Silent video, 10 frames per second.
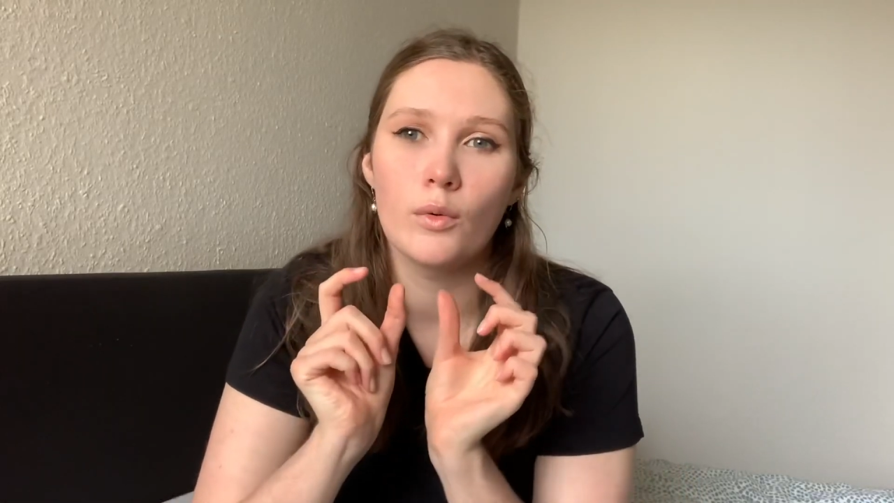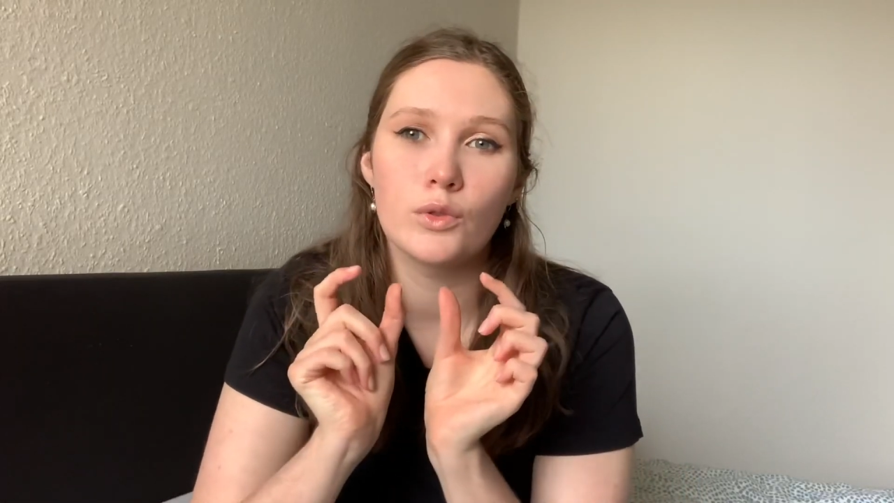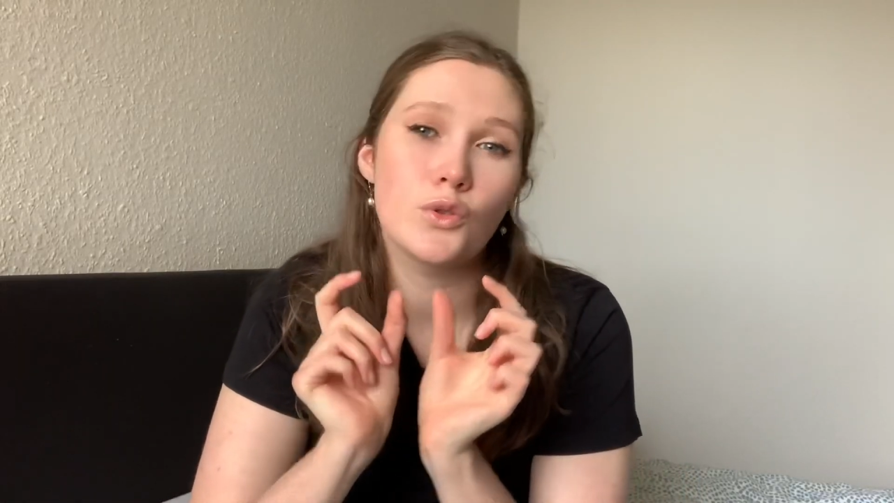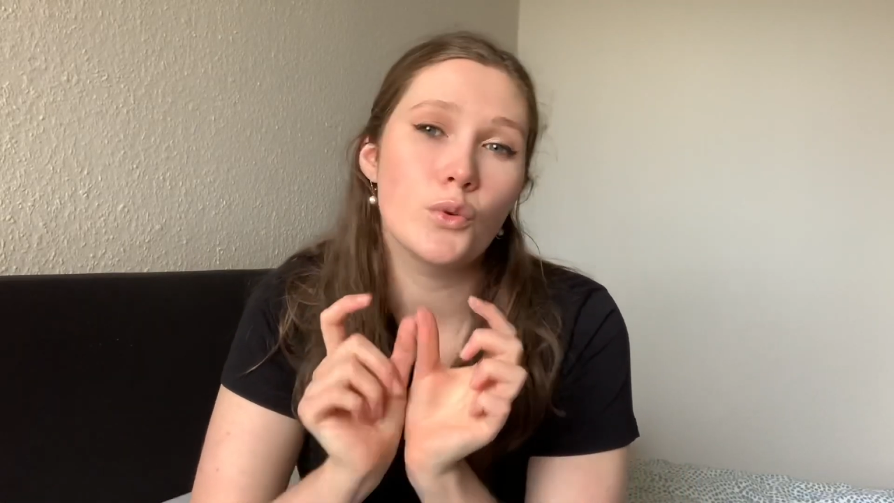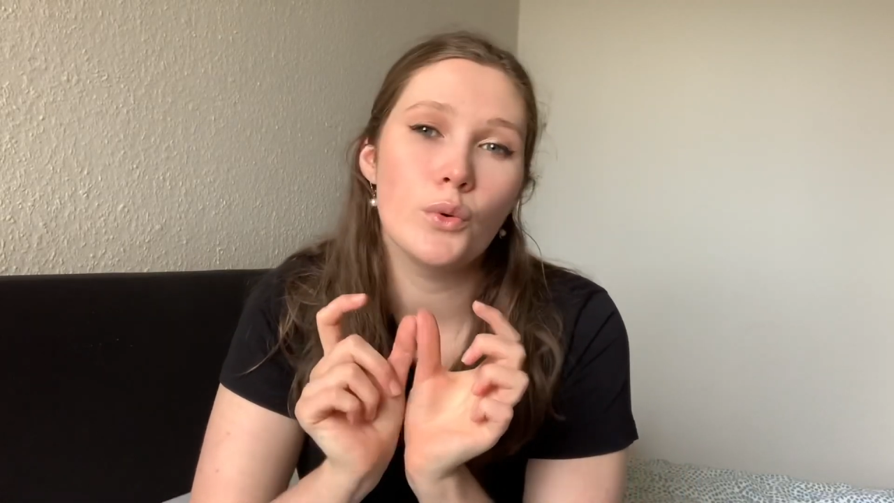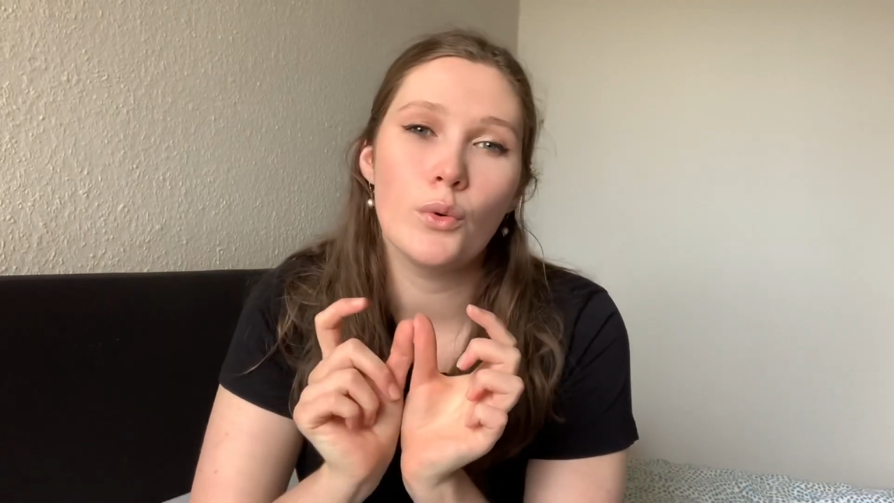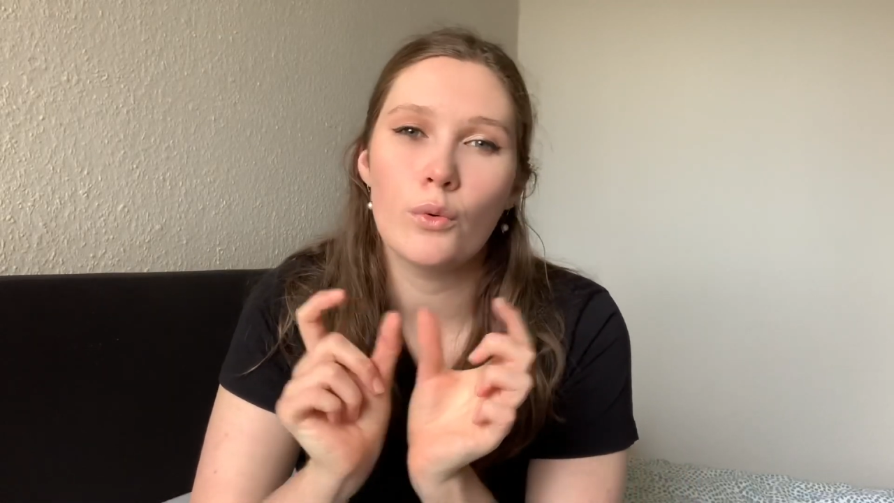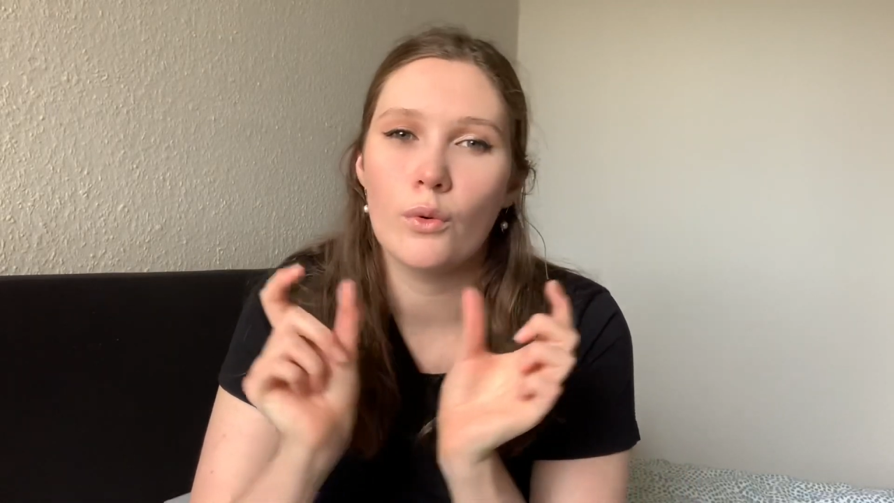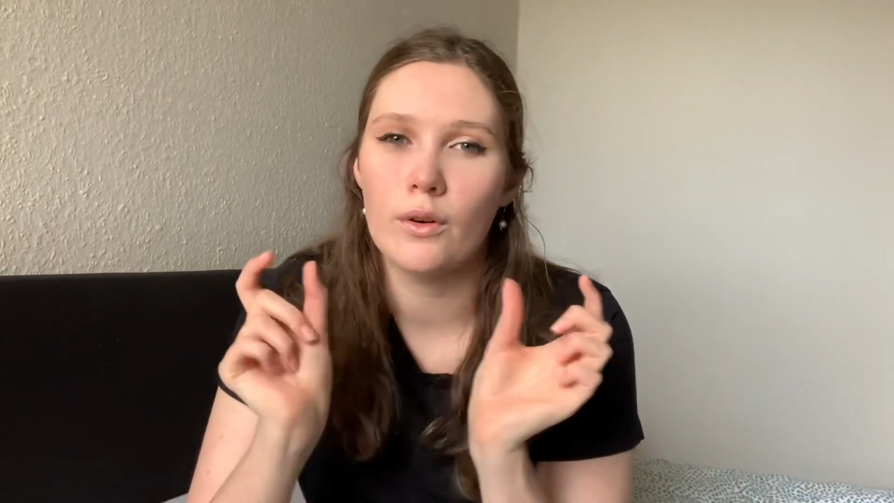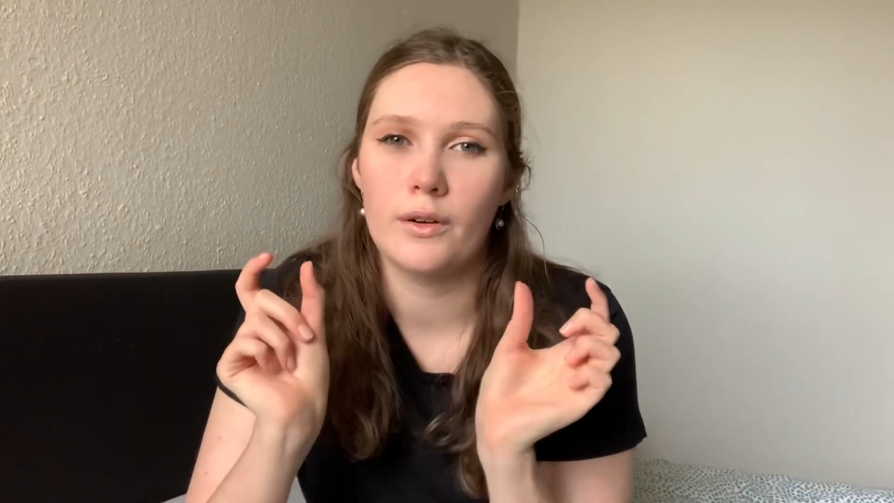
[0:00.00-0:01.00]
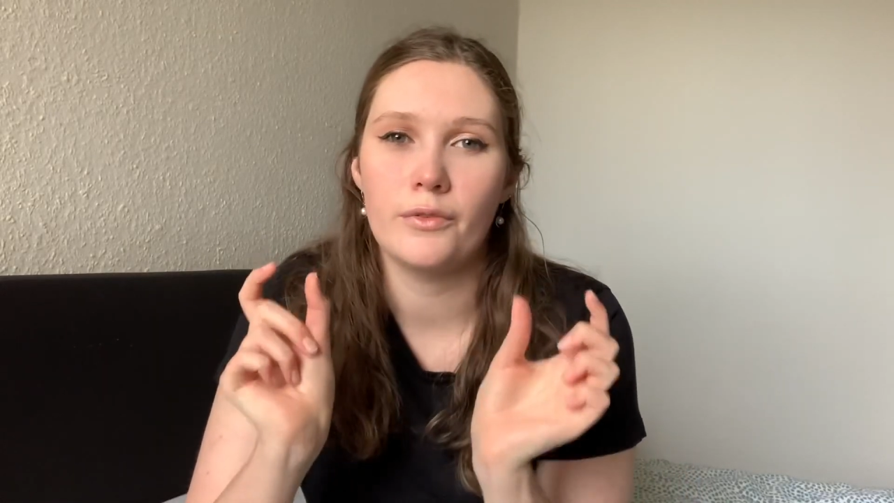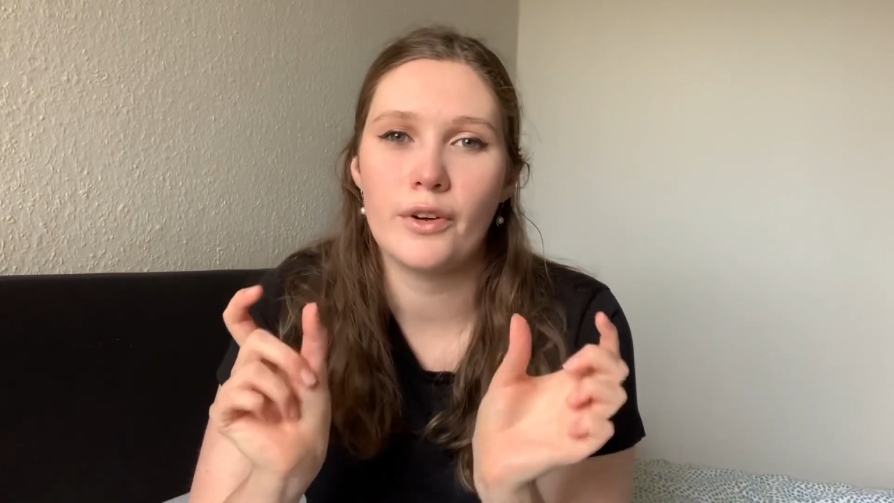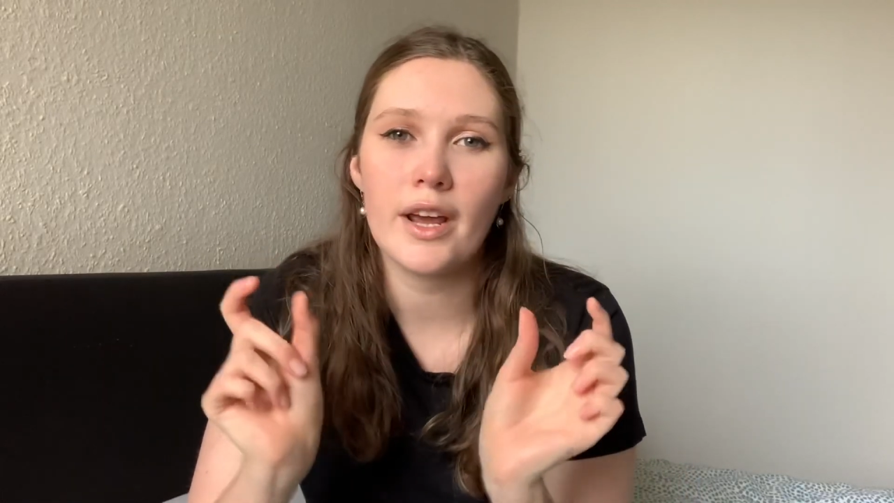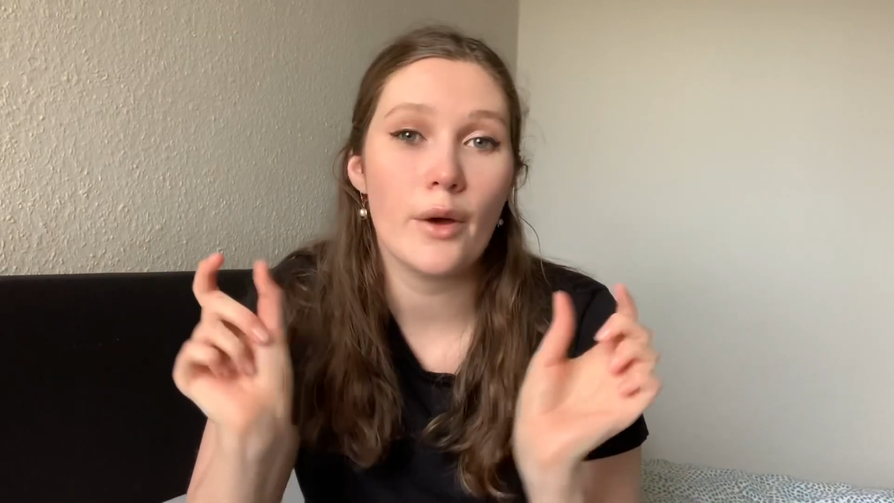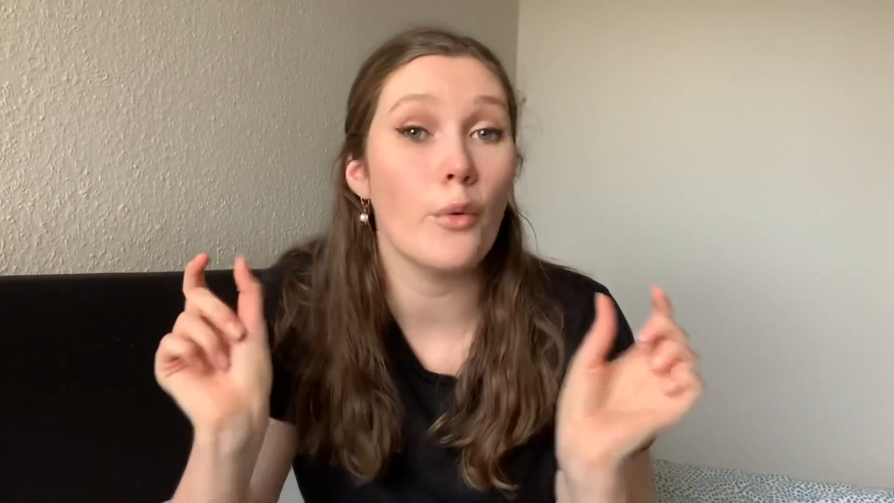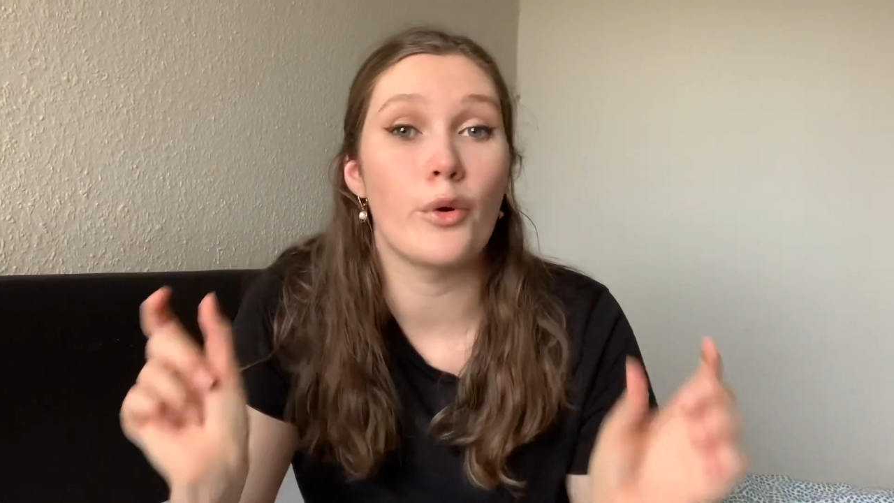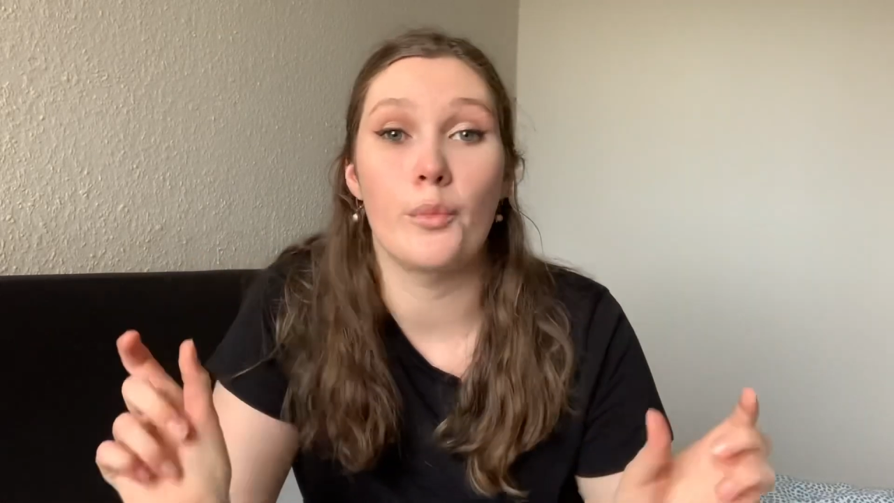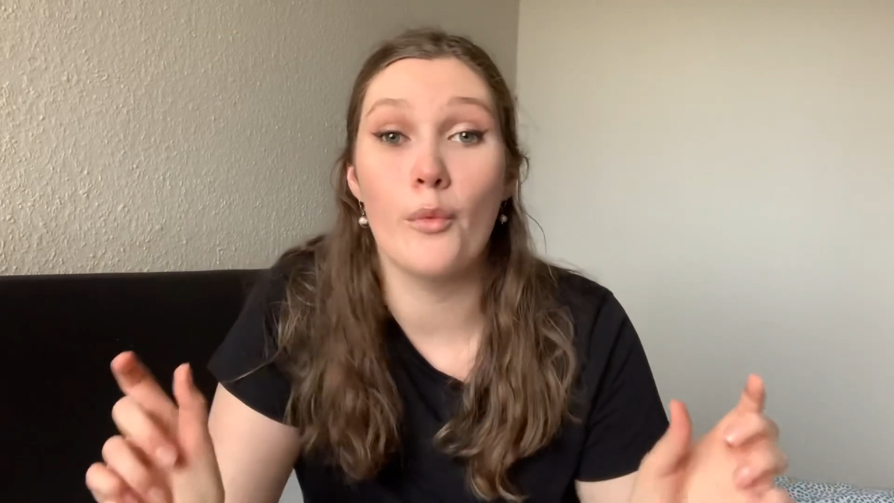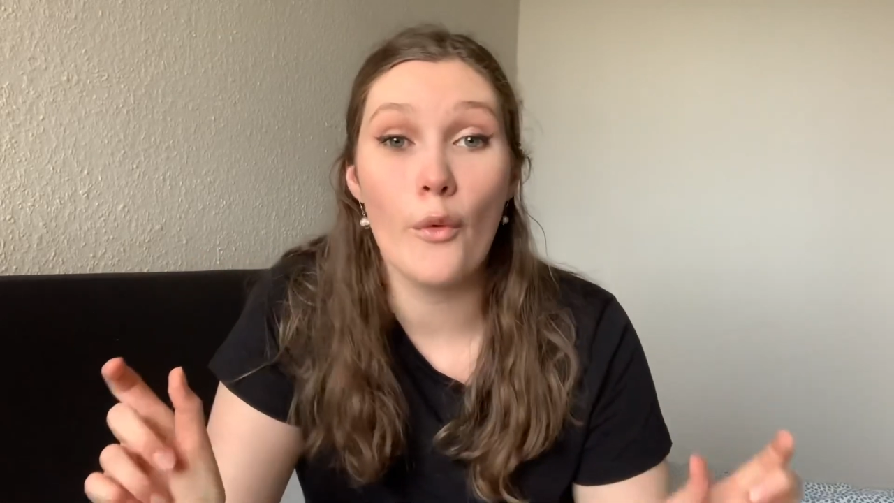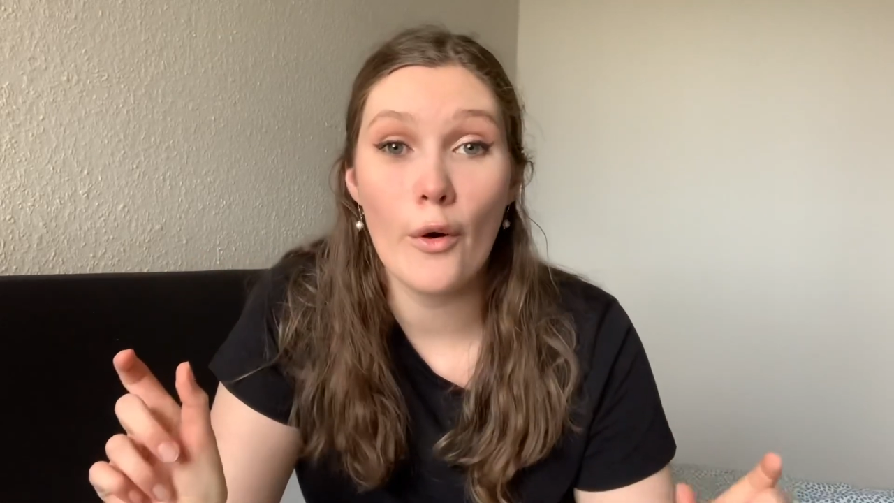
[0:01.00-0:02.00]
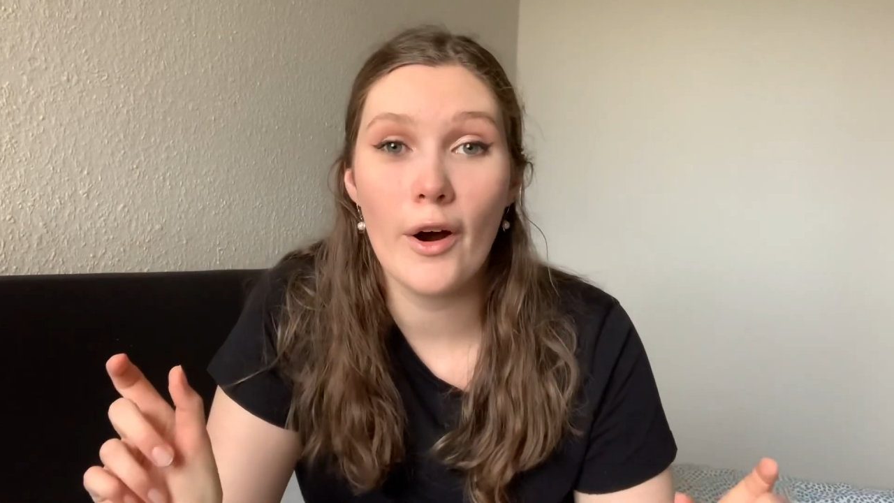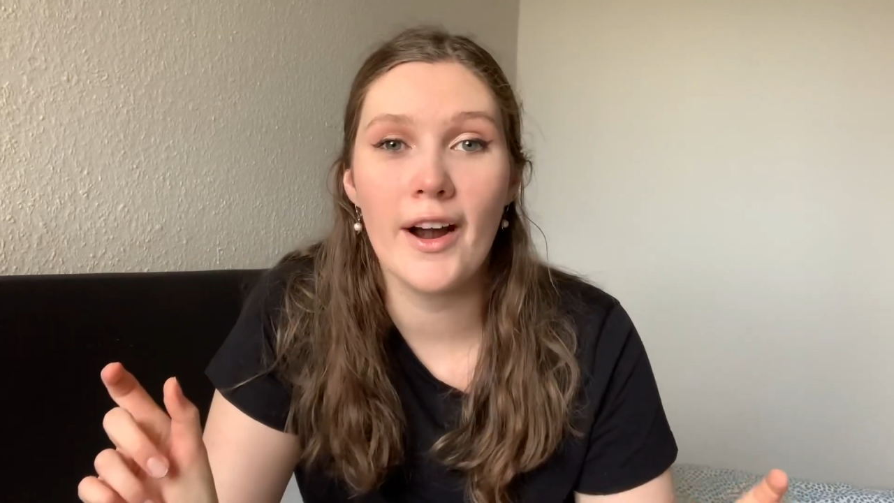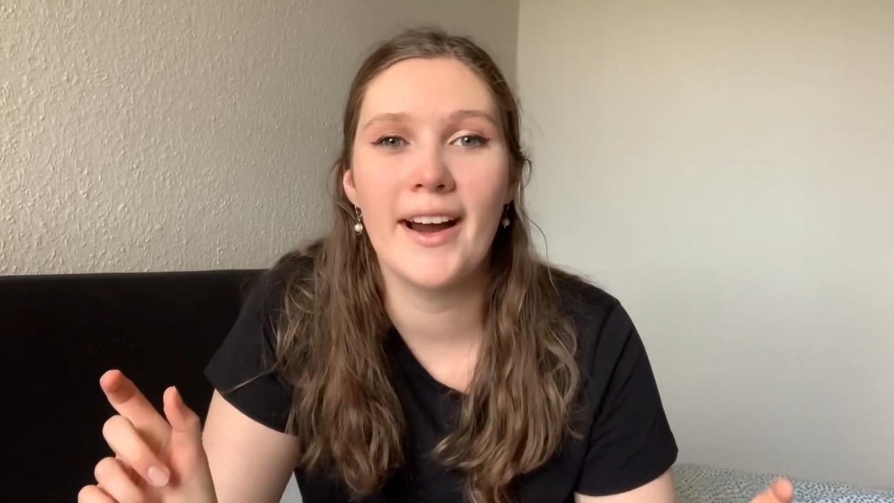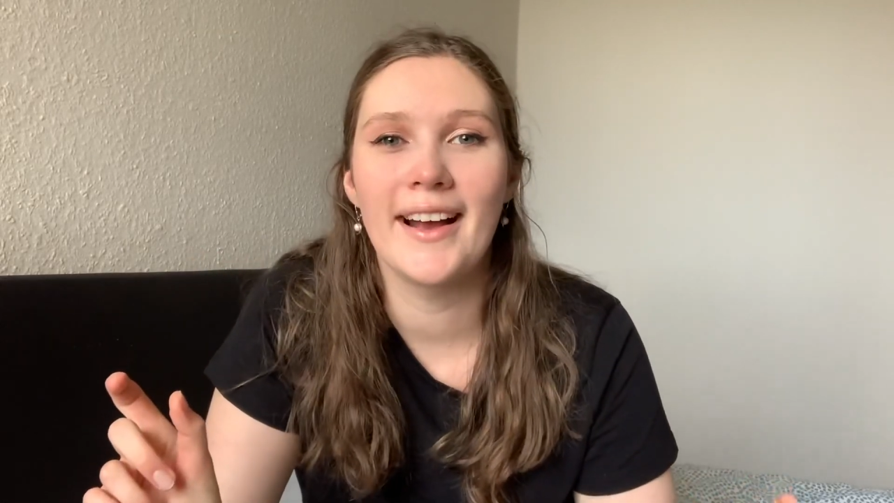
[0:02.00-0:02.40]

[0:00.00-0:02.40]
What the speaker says: two or three or more.